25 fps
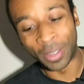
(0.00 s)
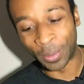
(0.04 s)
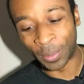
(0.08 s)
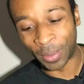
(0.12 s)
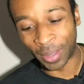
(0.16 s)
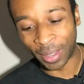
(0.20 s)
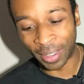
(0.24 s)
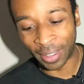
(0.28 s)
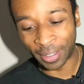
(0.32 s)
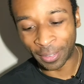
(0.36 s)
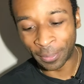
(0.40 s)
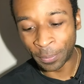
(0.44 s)

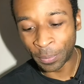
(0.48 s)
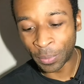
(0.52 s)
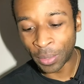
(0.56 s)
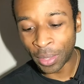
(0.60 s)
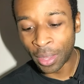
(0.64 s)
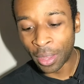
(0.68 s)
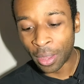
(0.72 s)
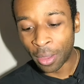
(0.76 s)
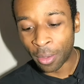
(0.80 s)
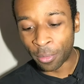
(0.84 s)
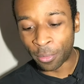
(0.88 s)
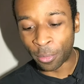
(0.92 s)
okay,
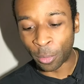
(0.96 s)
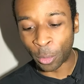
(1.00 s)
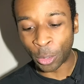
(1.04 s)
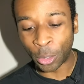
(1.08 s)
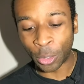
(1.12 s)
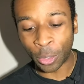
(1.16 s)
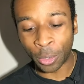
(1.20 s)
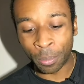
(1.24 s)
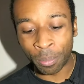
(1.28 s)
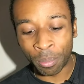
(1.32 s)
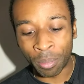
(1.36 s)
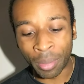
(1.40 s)
for
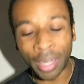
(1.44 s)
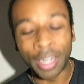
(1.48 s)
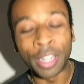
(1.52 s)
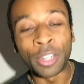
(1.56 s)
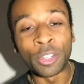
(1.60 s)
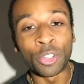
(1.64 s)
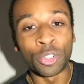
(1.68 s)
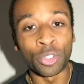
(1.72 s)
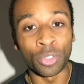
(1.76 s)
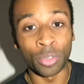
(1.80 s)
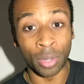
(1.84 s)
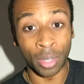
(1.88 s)
your
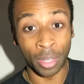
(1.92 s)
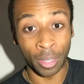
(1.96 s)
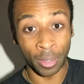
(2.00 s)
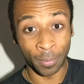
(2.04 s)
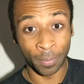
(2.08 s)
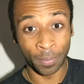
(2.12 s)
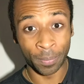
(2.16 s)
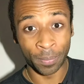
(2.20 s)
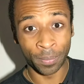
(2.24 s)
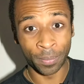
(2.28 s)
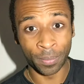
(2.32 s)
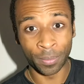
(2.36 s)
ministry,
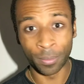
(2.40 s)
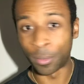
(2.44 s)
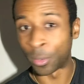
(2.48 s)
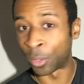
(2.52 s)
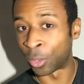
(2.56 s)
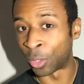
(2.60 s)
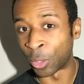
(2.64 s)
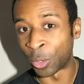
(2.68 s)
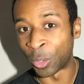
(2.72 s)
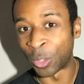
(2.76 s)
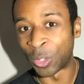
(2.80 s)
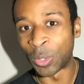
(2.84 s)

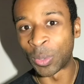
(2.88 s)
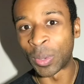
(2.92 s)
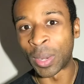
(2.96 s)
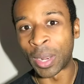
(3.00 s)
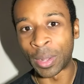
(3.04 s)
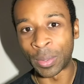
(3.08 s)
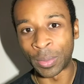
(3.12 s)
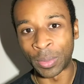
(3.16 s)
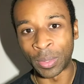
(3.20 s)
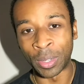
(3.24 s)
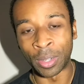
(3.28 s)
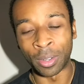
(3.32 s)
for those who are
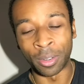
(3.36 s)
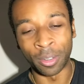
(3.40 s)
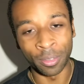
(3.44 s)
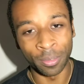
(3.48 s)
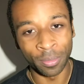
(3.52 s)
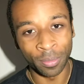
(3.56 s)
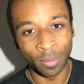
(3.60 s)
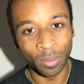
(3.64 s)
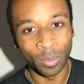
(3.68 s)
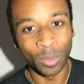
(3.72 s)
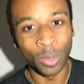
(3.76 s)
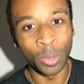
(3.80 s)
out there,
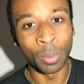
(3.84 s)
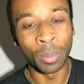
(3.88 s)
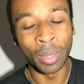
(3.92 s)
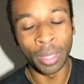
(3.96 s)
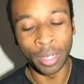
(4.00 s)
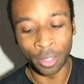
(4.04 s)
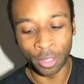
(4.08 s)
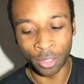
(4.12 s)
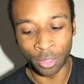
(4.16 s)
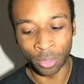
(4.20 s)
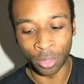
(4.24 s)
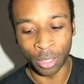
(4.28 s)
your
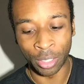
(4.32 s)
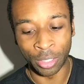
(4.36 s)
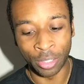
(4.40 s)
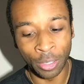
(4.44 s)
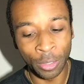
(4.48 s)
ministry.